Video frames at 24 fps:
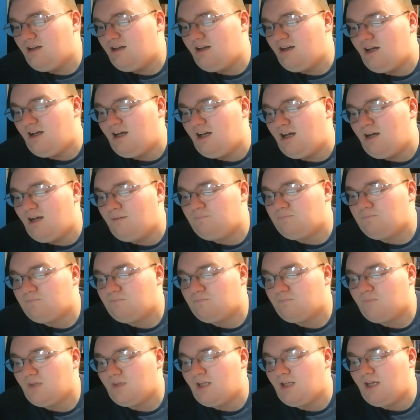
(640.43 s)
And
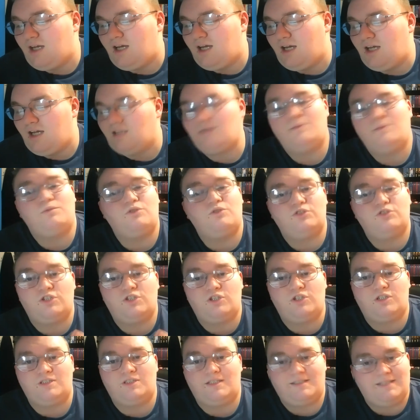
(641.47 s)
I'm also
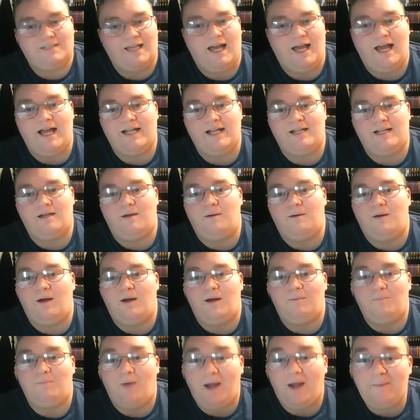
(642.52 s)
gonna tag
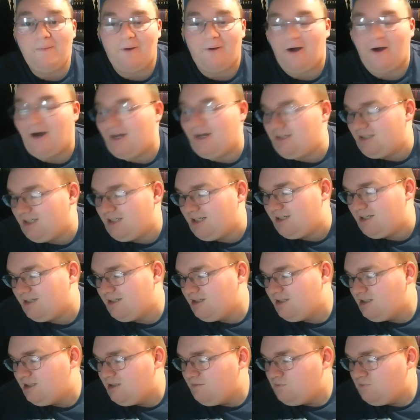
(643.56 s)
my partner,
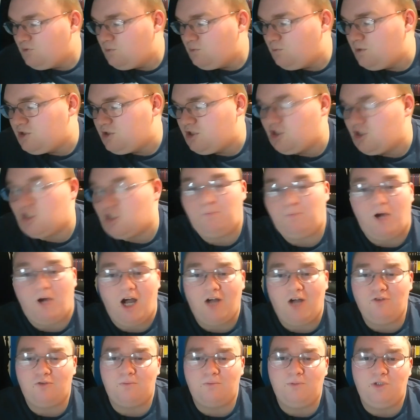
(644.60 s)
which is
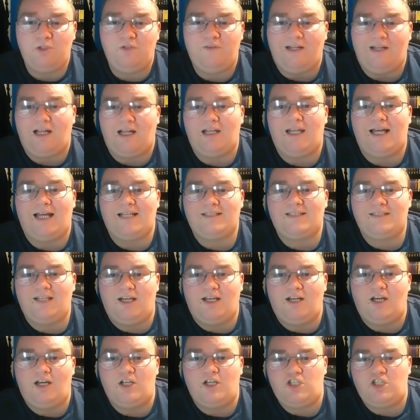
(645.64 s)
Spiral Movie
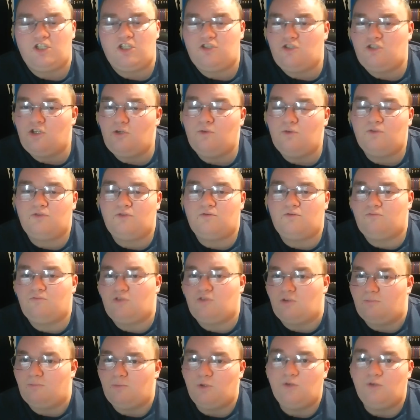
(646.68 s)
Collector. She's new
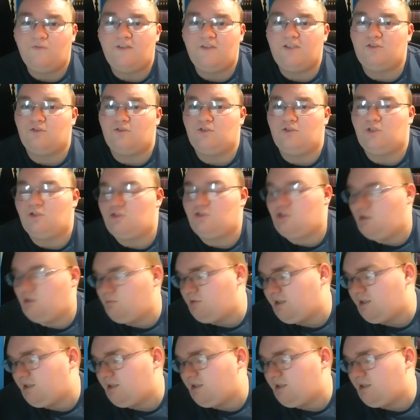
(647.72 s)
to movies on YouTube.